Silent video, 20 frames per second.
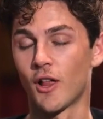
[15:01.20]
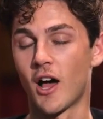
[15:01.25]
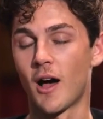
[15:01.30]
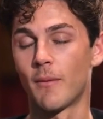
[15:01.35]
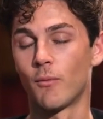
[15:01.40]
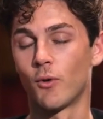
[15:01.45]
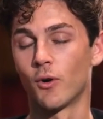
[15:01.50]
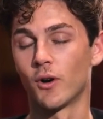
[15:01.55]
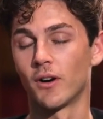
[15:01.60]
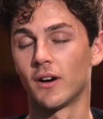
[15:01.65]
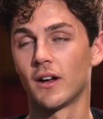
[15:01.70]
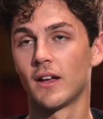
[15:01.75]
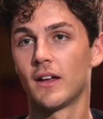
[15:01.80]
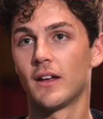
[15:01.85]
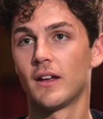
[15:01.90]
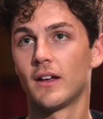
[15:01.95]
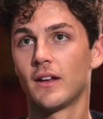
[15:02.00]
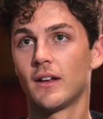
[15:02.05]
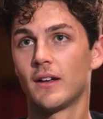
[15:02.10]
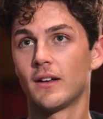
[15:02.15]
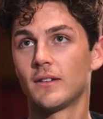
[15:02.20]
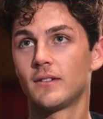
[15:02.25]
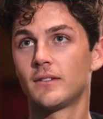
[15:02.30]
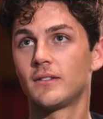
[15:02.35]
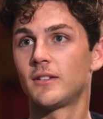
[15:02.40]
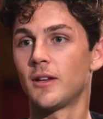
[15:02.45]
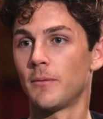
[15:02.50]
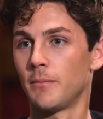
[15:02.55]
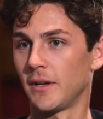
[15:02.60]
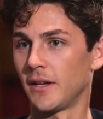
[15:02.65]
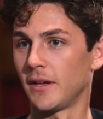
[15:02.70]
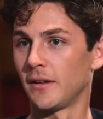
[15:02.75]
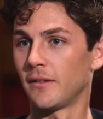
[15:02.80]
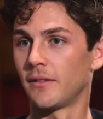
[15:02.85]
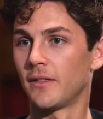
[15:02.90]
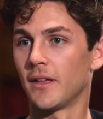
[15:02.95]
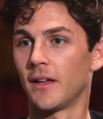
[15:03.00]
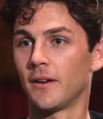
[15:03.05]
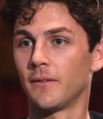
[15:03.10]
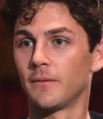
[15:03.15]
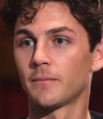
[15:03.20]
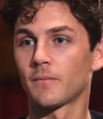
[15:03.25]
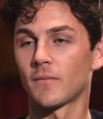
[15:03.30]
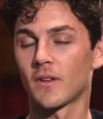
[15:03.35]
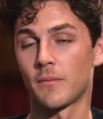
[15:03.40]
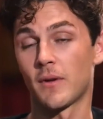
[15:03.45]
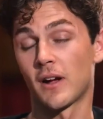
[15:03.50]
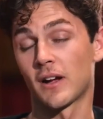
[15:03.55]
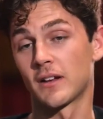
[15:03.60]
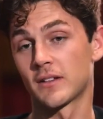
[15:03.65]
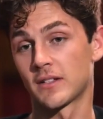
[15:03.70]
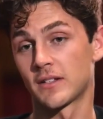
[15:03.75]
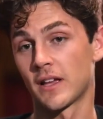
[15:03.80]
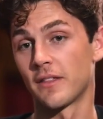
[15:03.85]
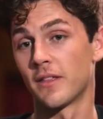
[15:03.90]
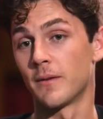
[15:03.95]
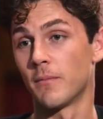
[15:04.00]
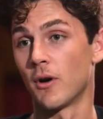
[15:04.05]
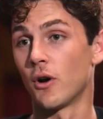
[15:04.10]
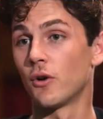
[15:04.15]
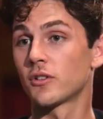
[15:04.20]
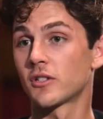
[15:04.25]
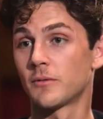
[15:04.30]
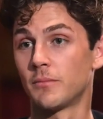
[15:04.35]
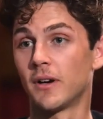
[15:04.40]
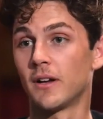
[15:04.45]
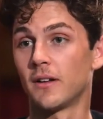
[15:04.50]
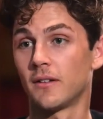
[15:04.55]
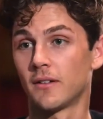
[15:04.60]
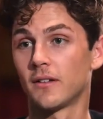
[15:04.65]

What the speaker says: a lot more to me than, I'm not going to say than most, but